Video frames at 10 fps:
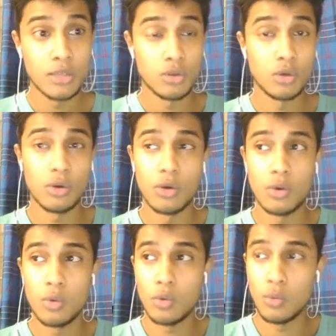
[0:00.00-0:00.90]
So
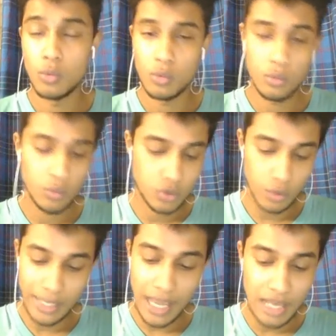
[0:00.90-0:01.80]

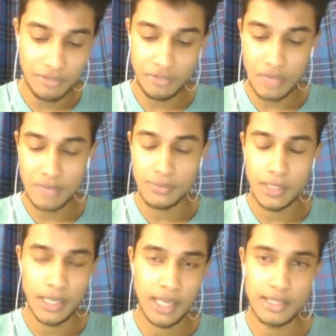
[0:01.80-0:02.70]
AIFF
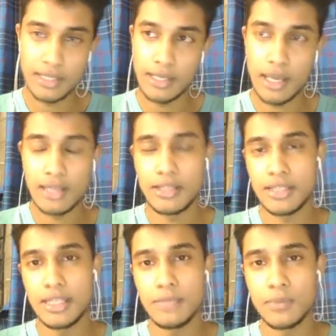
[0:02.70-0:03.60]
and
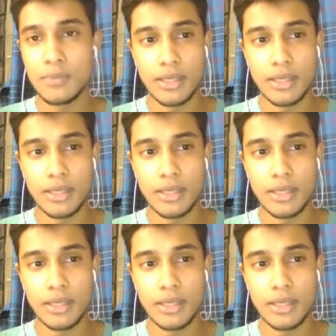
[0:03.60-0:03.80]
his team,